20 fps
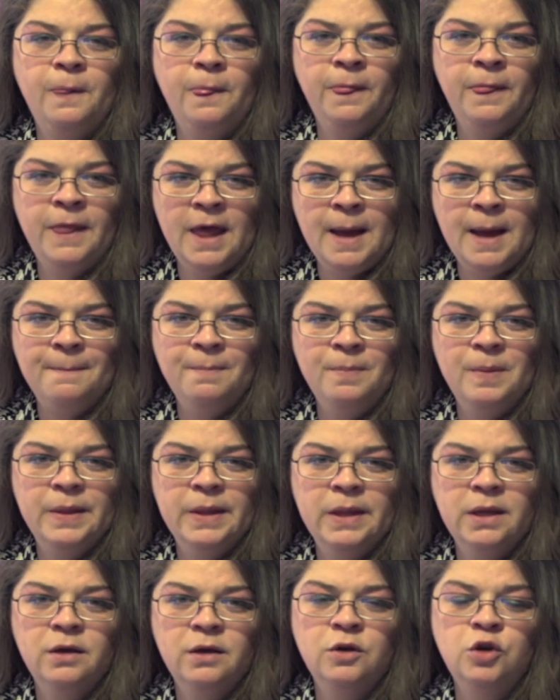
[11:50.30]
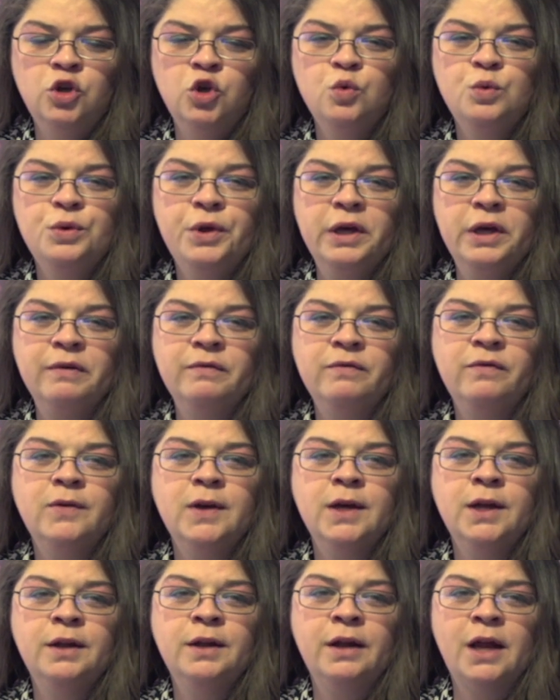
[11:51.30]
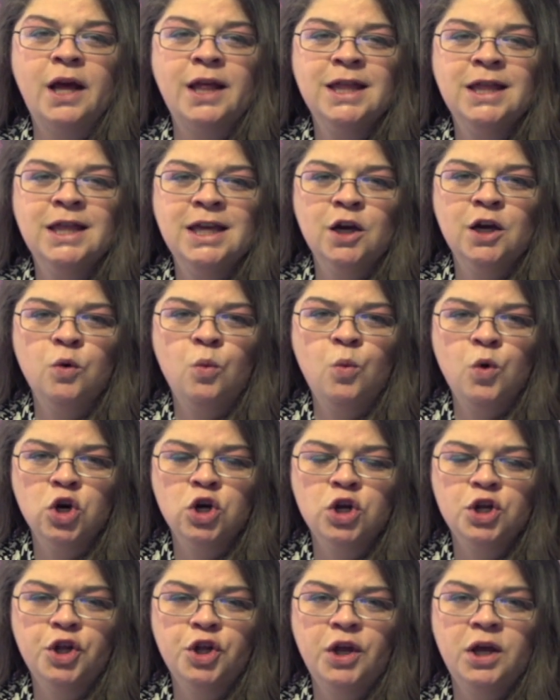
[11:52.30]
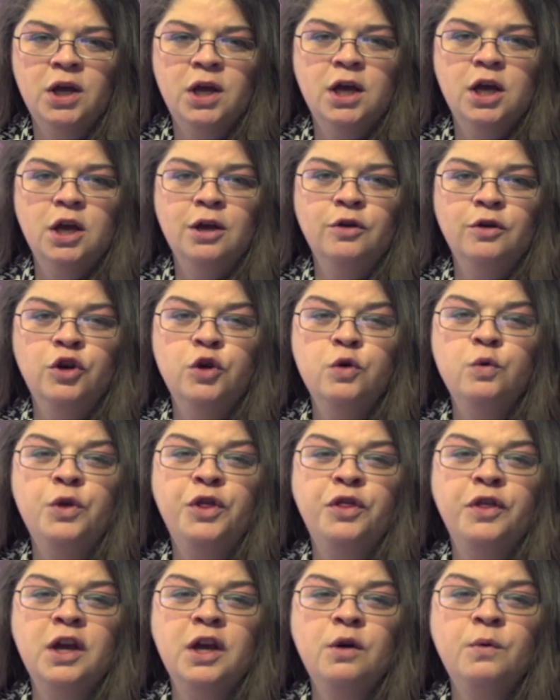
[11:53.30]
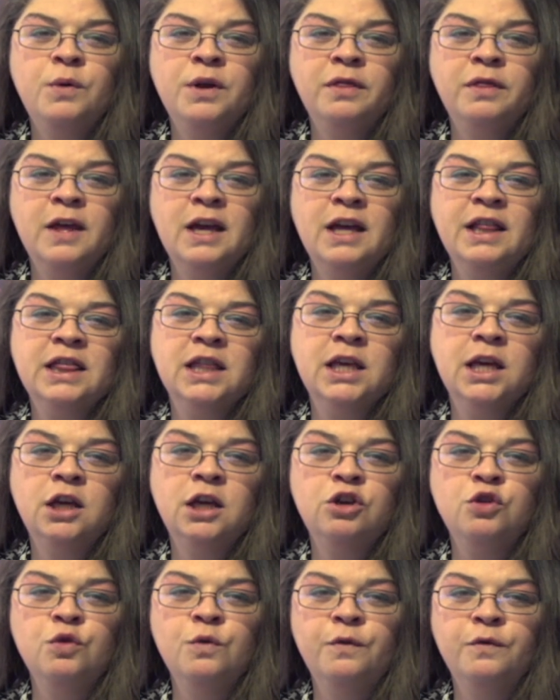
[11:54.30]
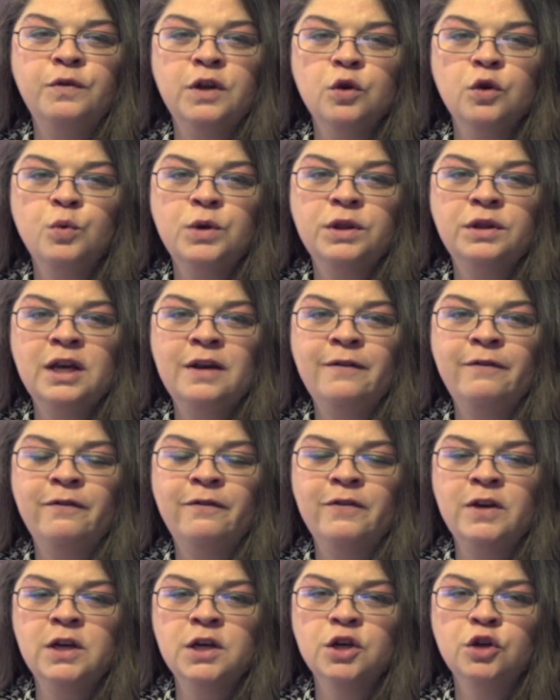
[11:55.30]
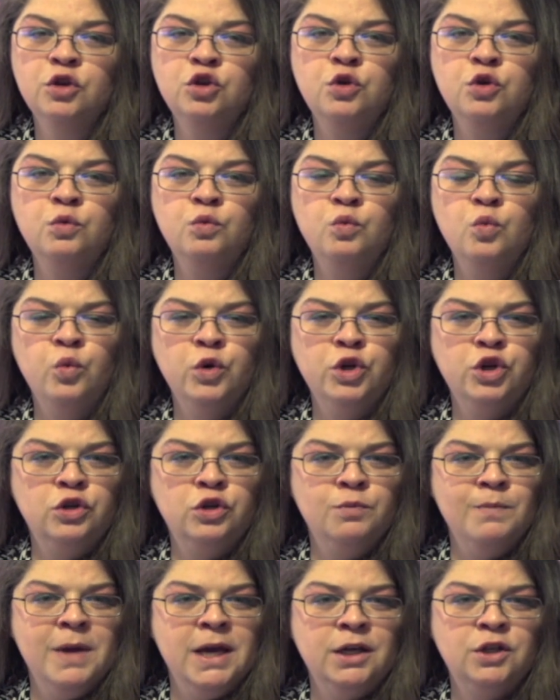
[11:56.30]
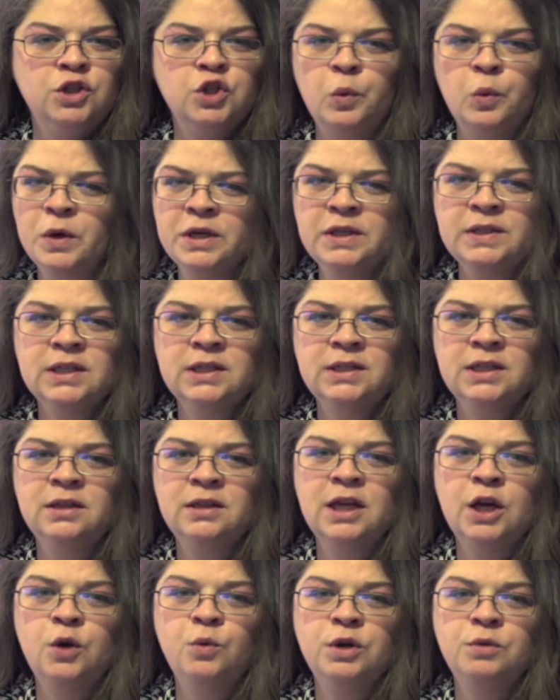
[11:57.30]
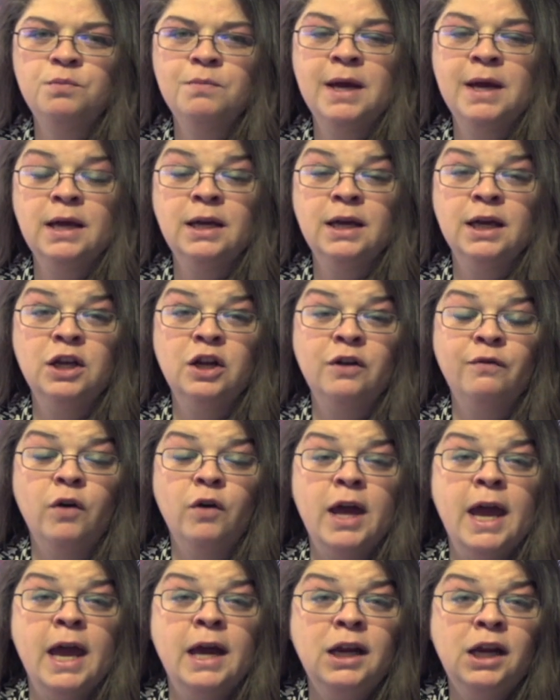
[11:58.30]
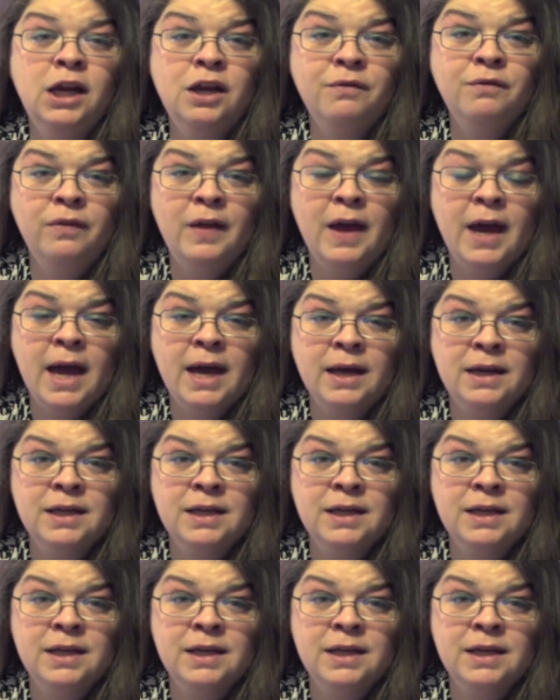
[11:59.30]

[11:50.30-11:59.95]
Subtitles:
them. You live in their world. You think what they think, you feel what they feel, you would make choices that they would make, and if any of that